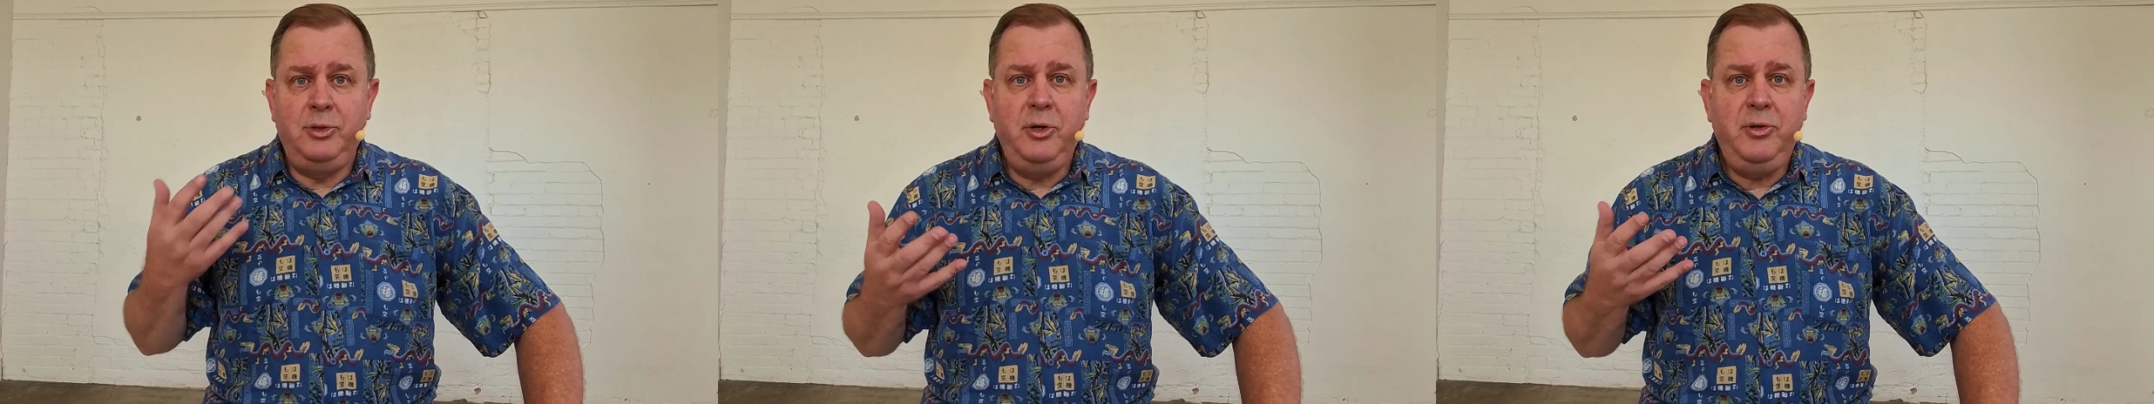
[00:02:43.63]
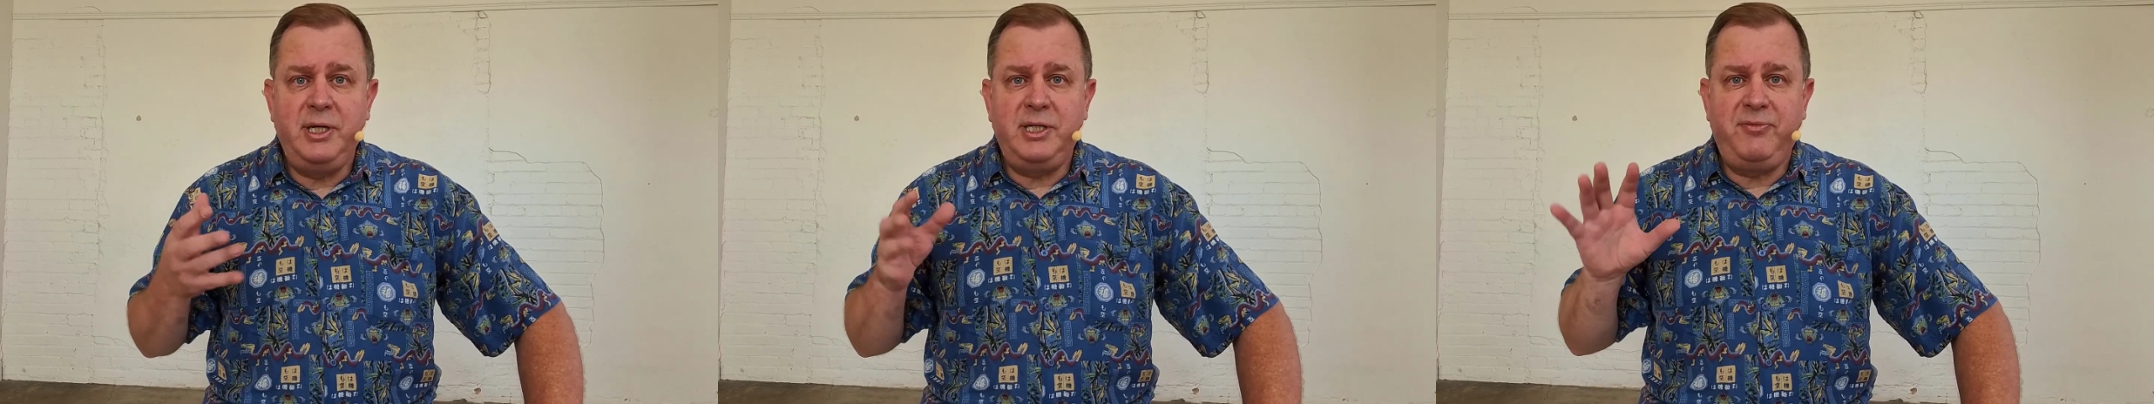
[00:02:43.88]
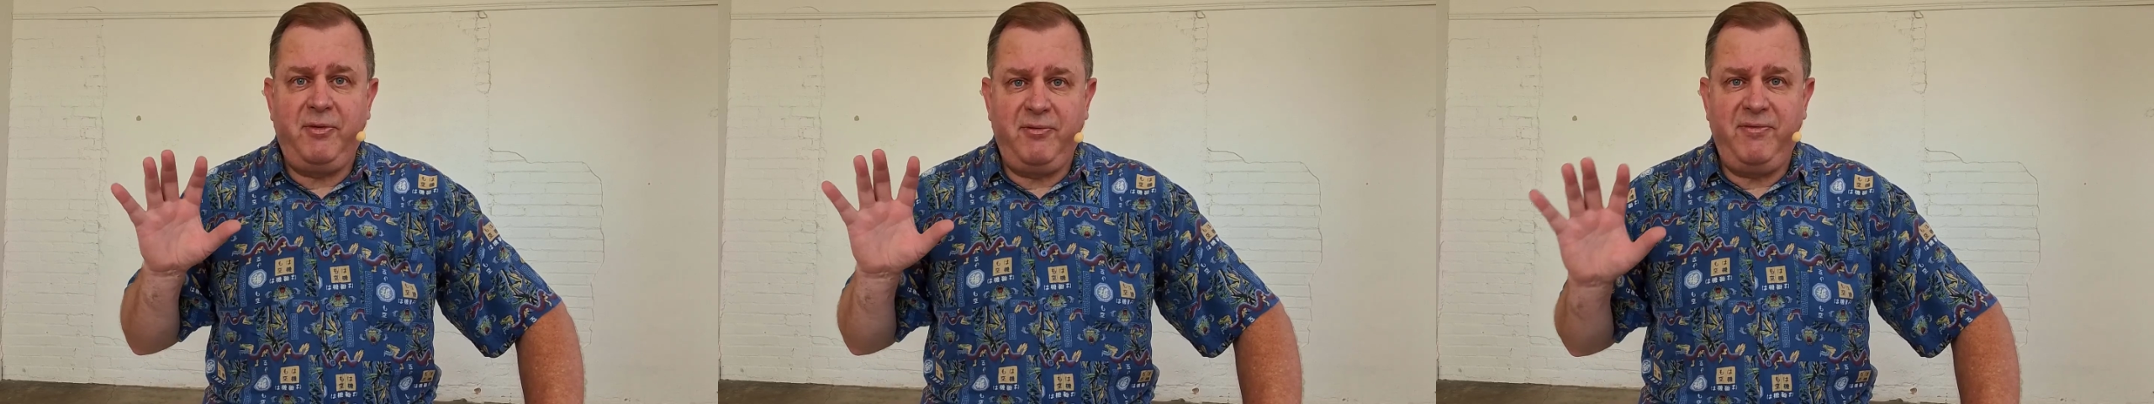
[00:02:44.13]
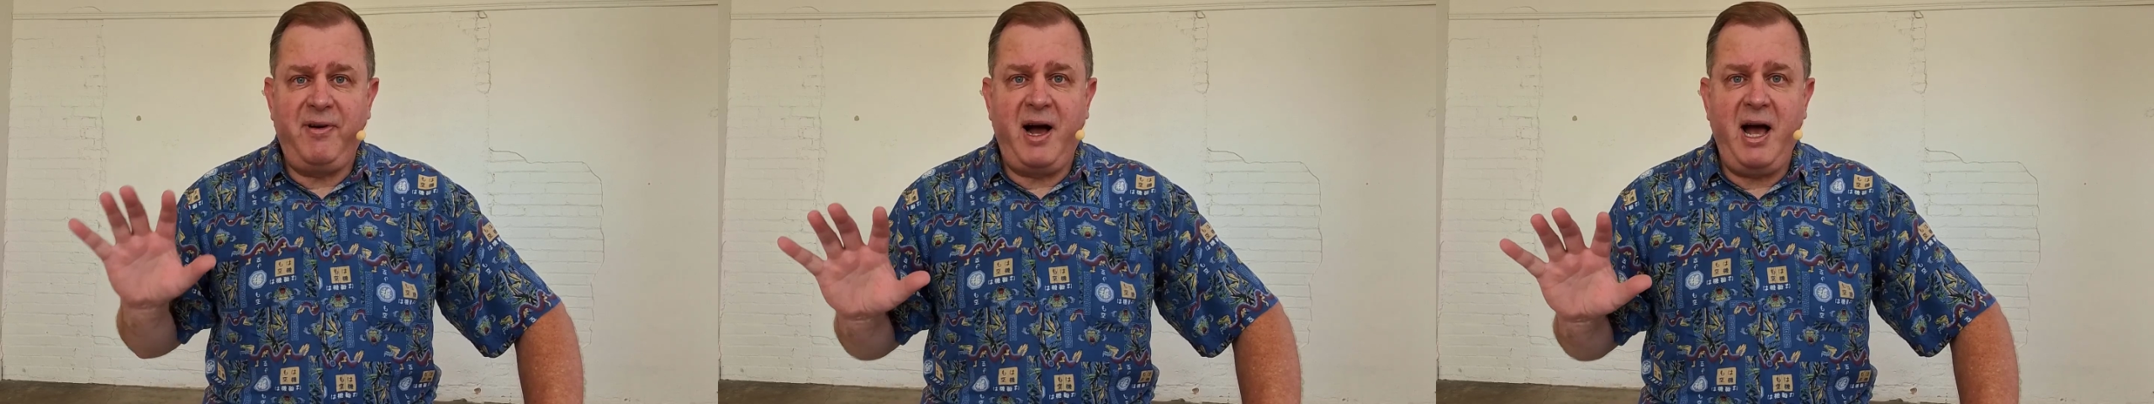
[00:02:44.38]
do this for
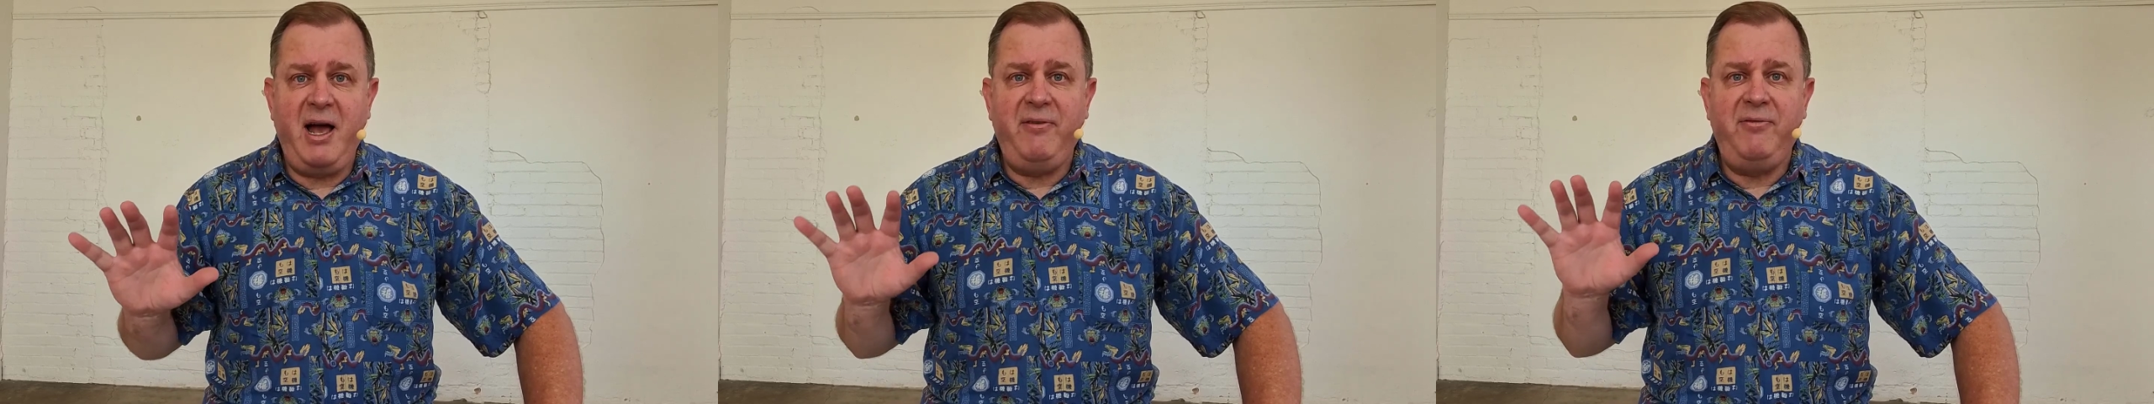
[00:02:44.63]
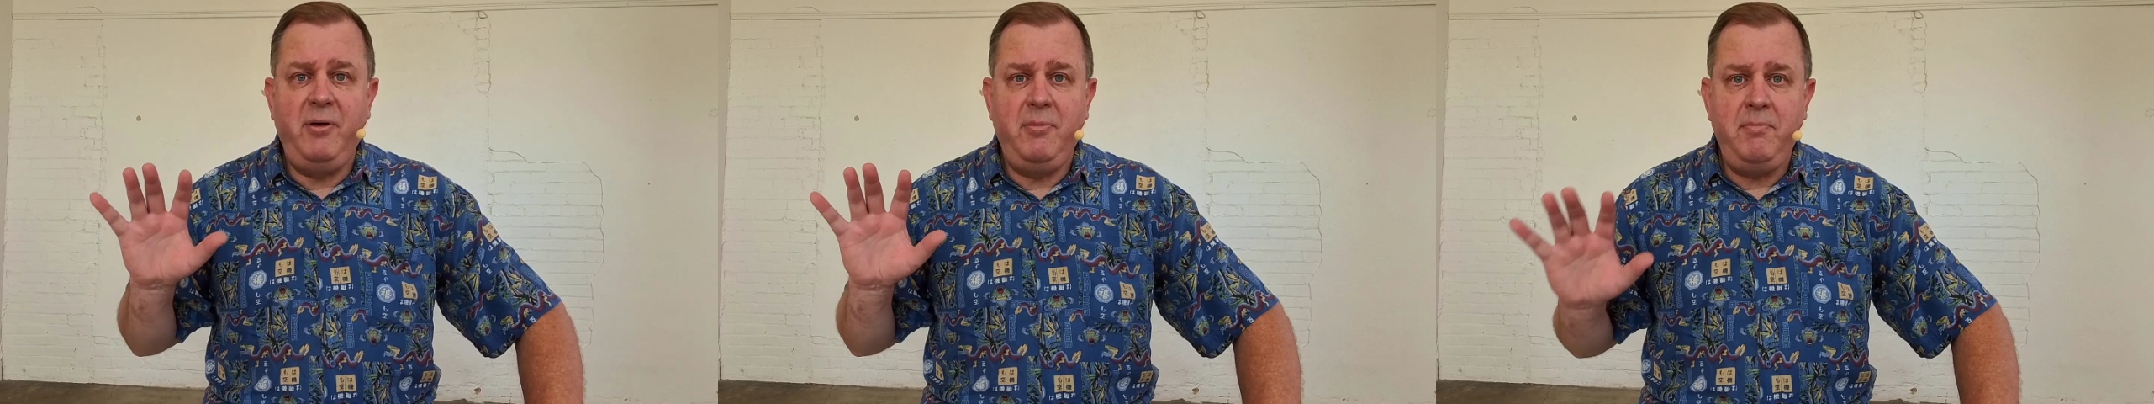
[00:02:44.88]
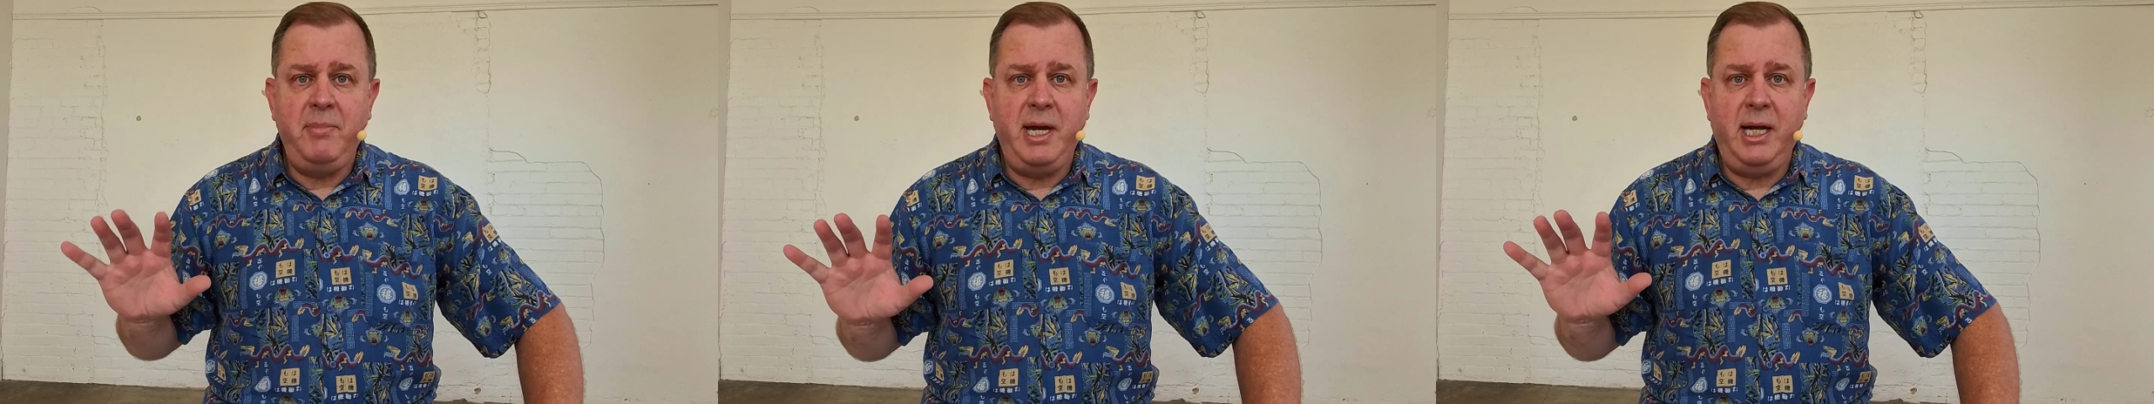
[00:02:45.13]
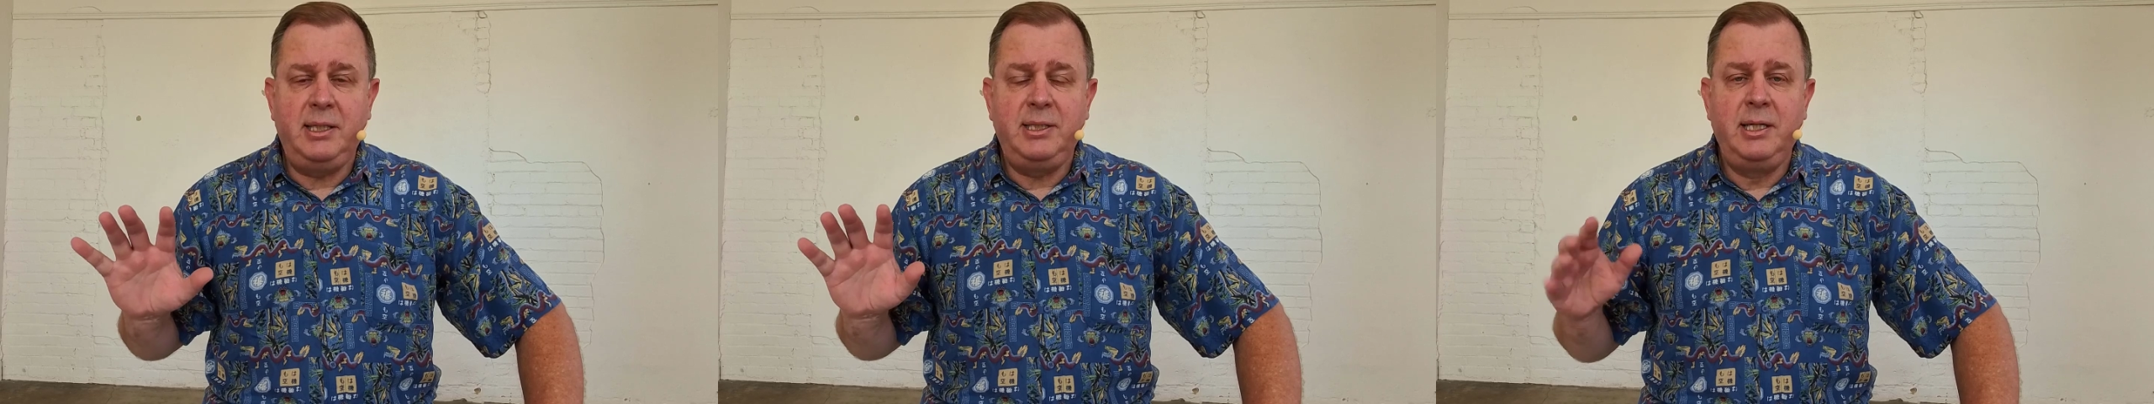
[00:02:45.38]
5
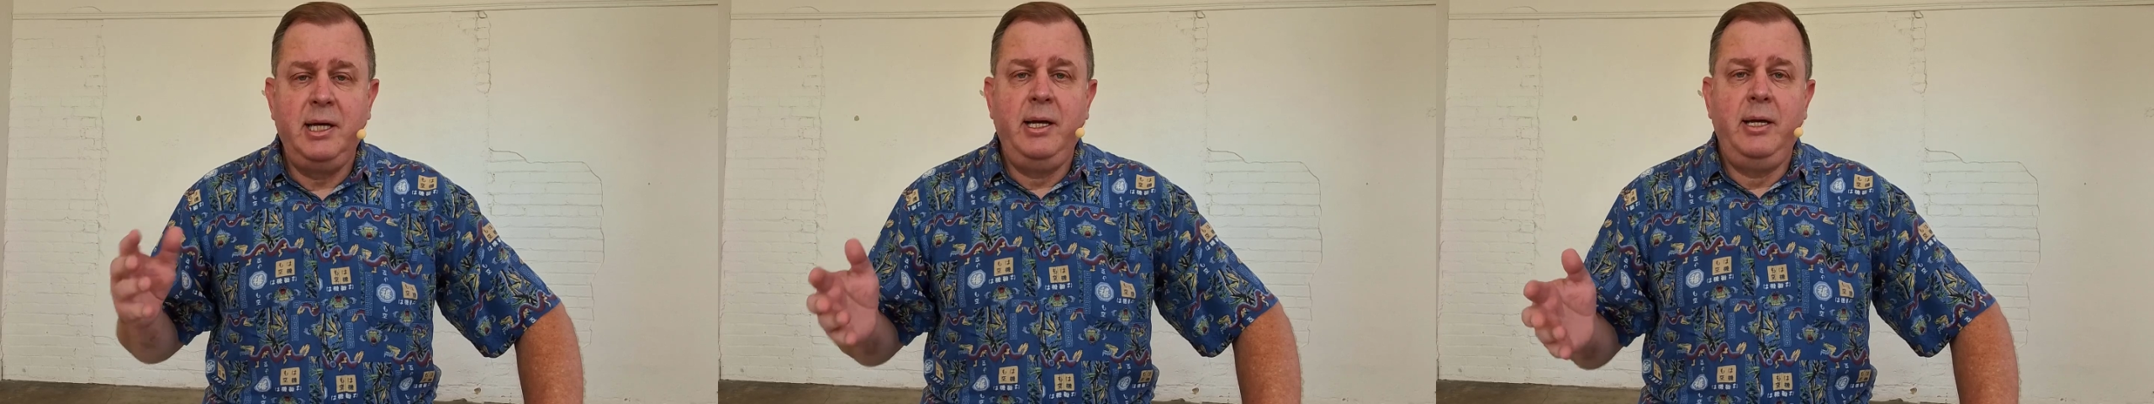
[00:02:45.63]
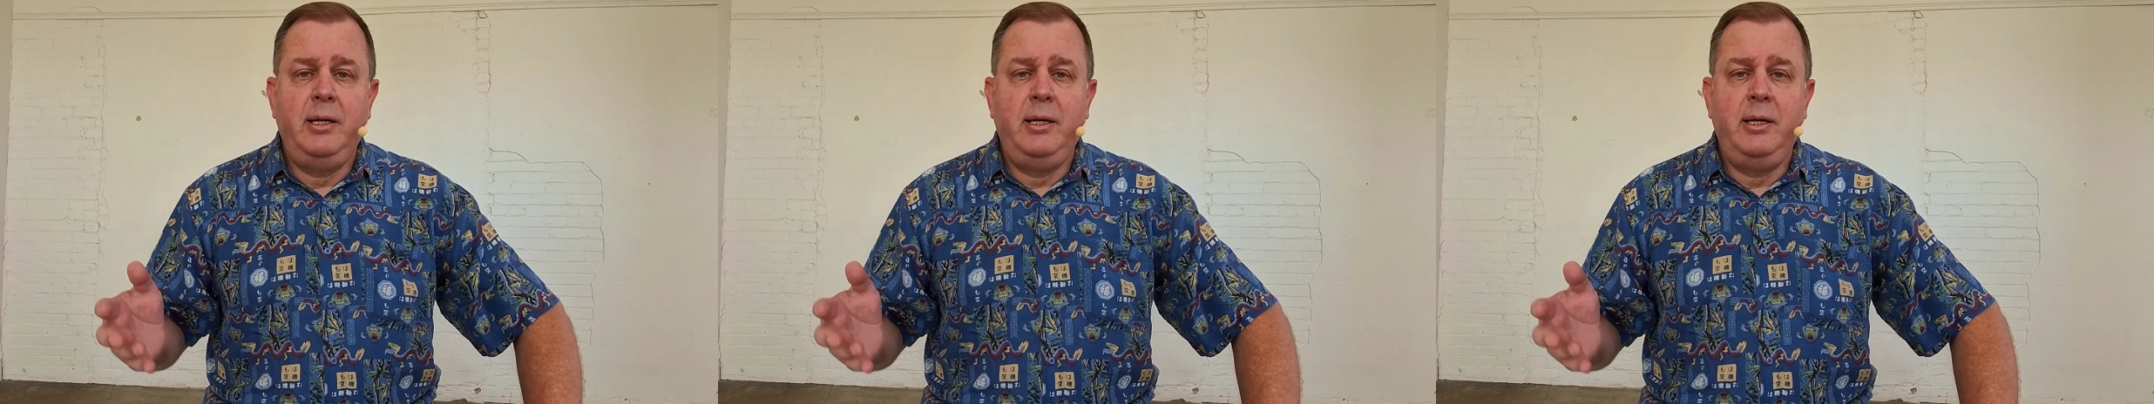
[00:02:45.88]
minutes?